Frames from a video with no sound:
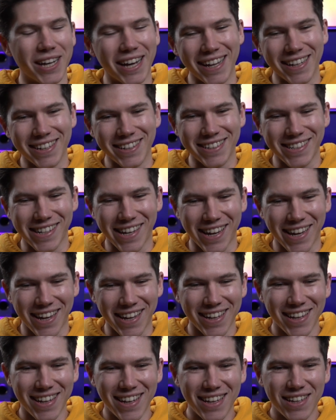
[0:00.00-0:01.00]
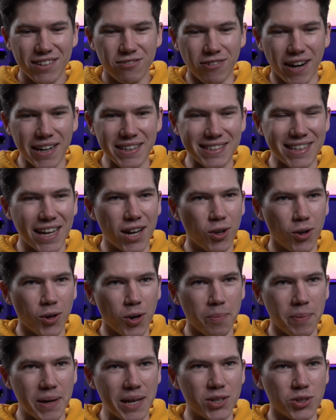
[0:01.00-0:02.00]
and riding that along a
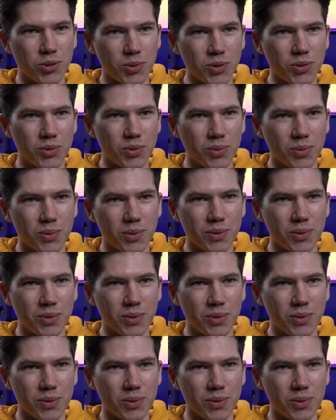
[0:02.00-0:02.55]
beach was